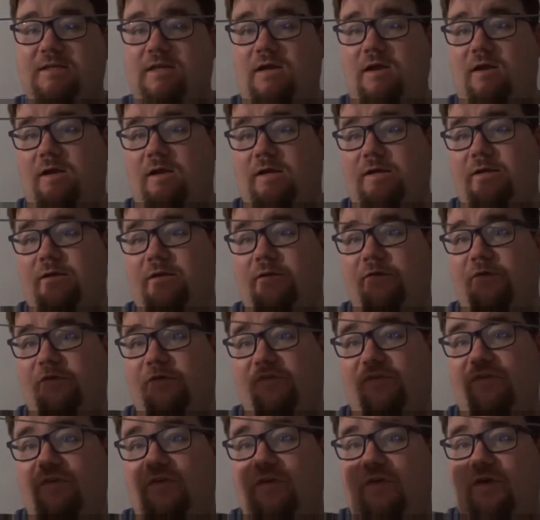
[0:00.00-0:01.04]
I
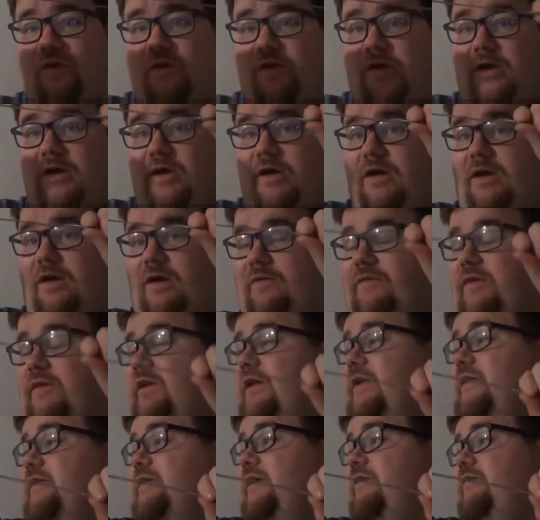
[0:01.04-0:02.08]
use, I think
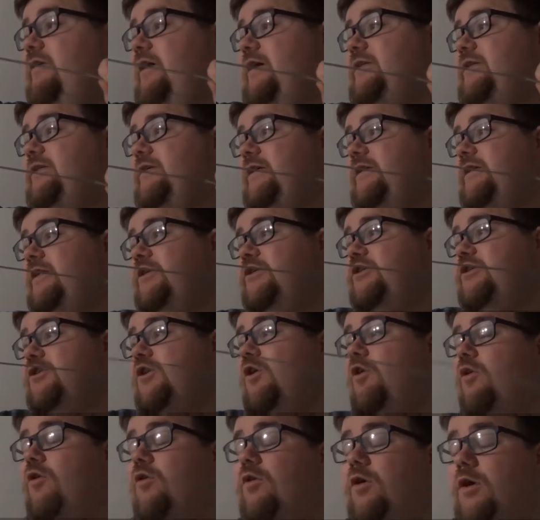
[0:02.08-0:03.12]
these are 18-inch
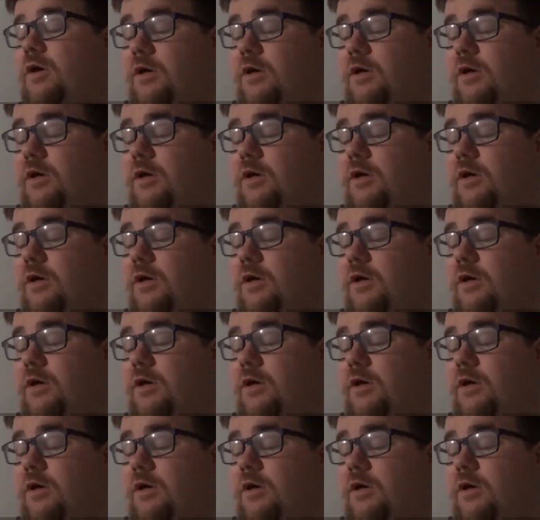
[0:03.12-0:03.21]
long.